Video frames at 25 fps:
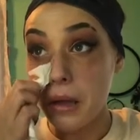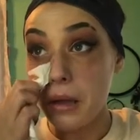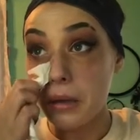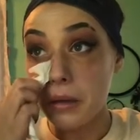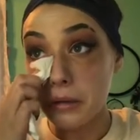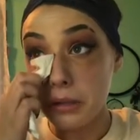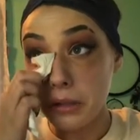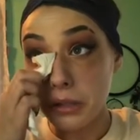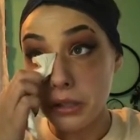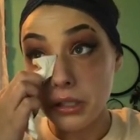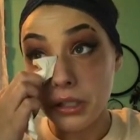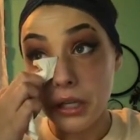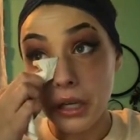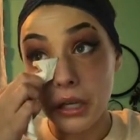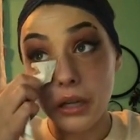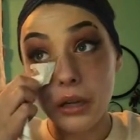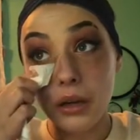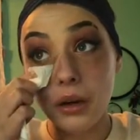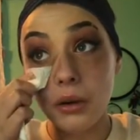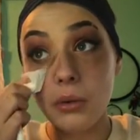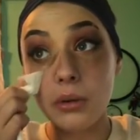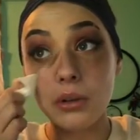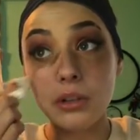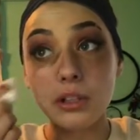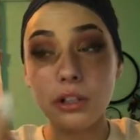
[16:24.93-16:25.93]
and just like
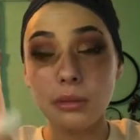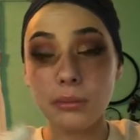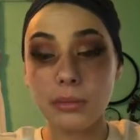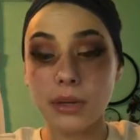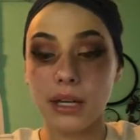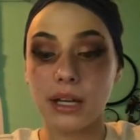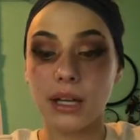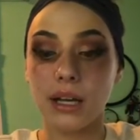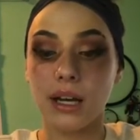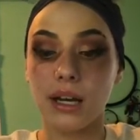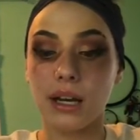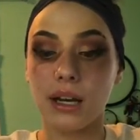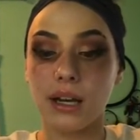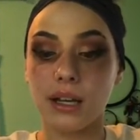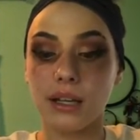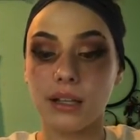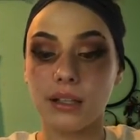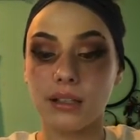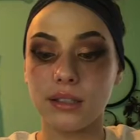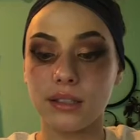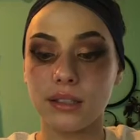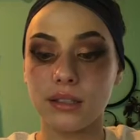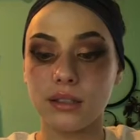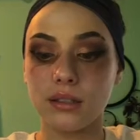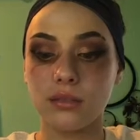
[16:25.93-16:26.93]
go under my
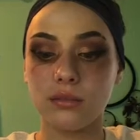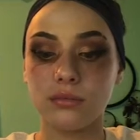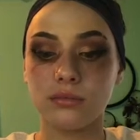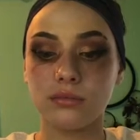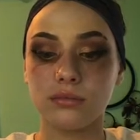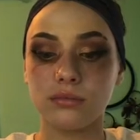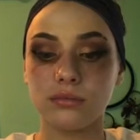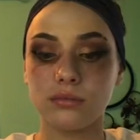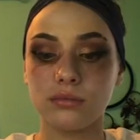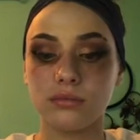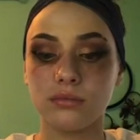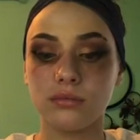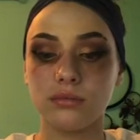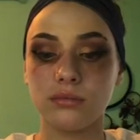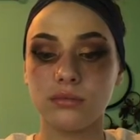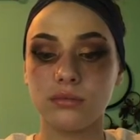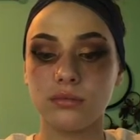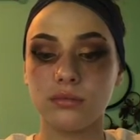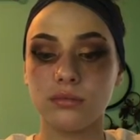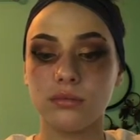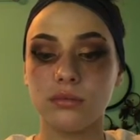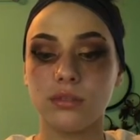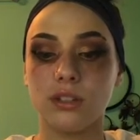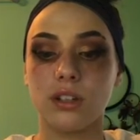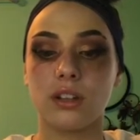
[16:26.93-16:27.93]
eyes.
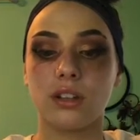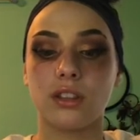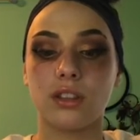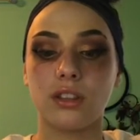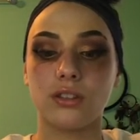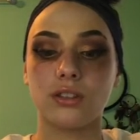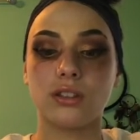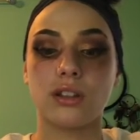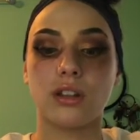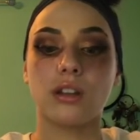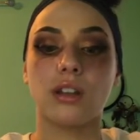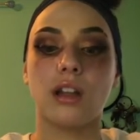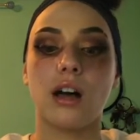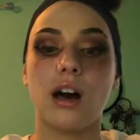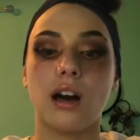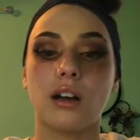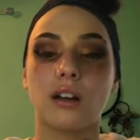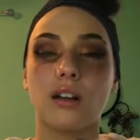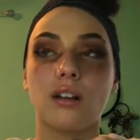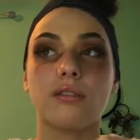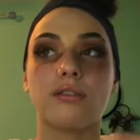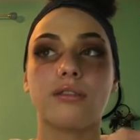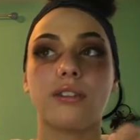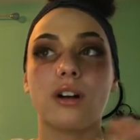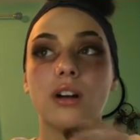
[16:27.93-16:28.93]
Look, there's a lot
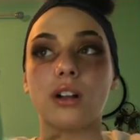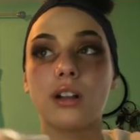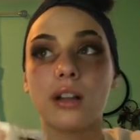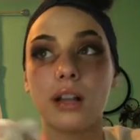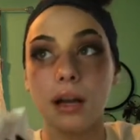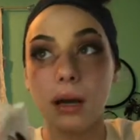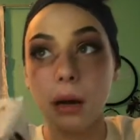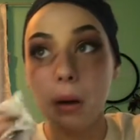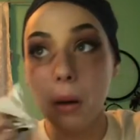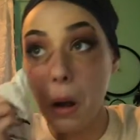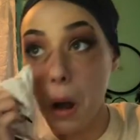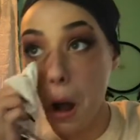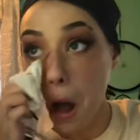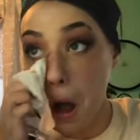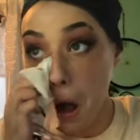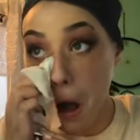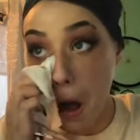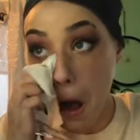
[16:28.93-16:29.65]
of fallout